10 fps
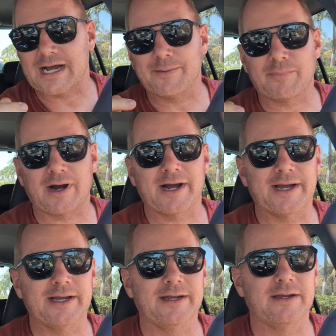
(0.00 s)
I
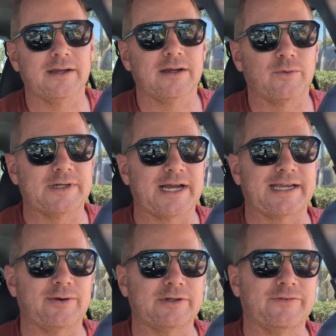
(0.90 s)

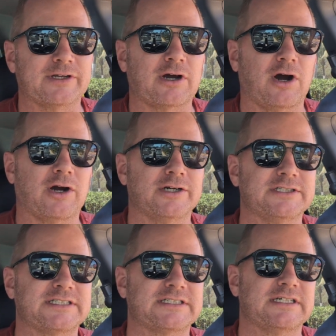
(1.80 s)
get one of the
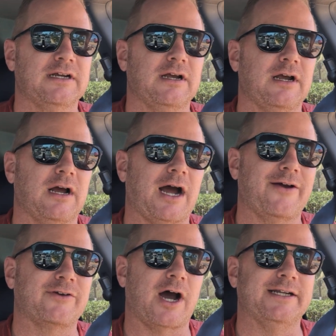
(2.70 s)
cars,
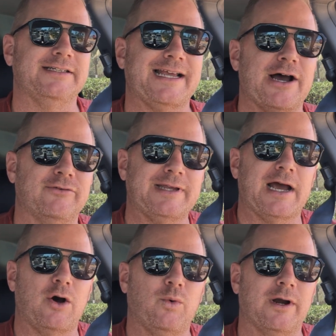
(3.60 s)
I've got it down
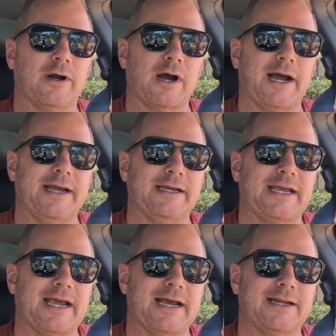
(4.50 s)
now where I
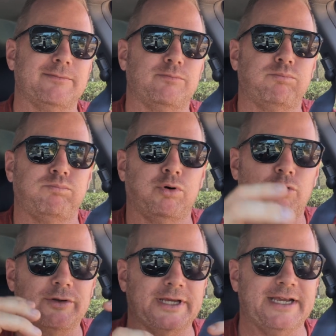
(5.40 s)
can
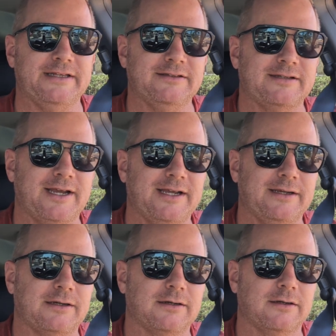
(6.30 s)
pull the
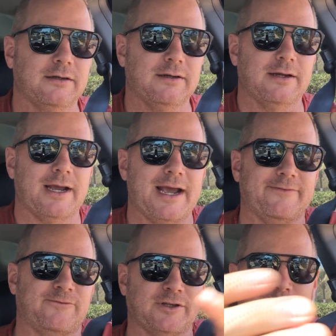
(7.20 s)
intake
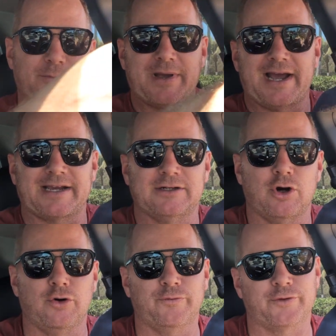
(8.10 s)
and flip it back and
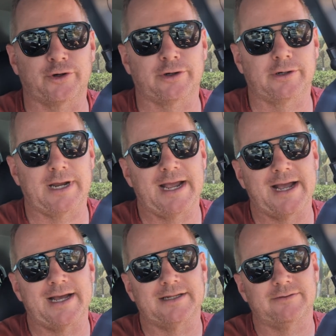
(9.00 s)
over
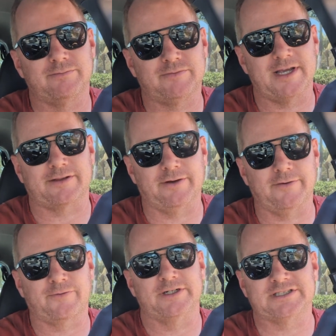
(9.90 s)
and take
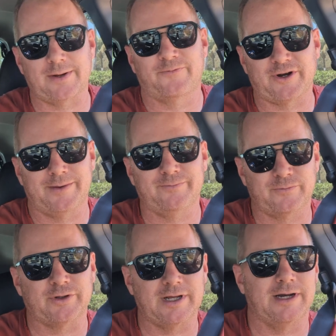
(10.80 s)
the front subframe
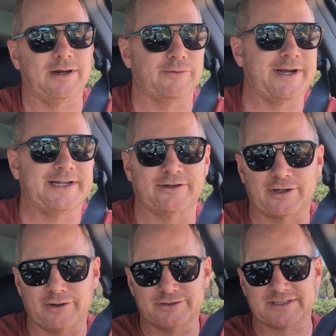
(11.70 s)
where the radiator
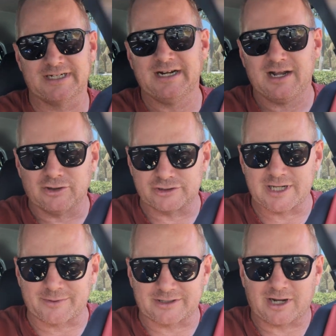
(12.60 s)
goes,
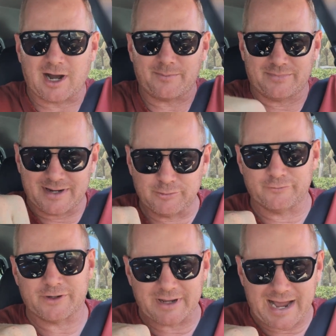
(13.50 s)
loosen up the top and
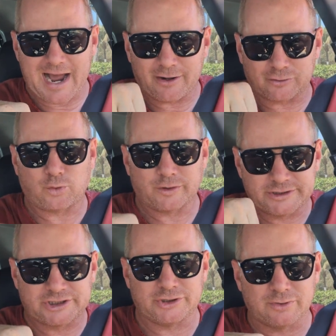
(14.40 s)
move it out
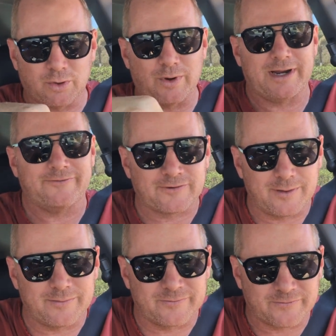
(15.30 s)
towards you, away
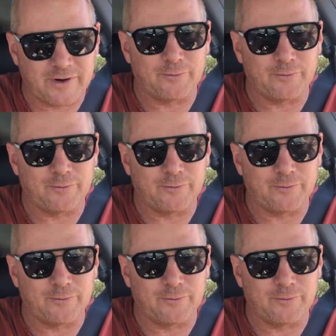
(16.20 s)
from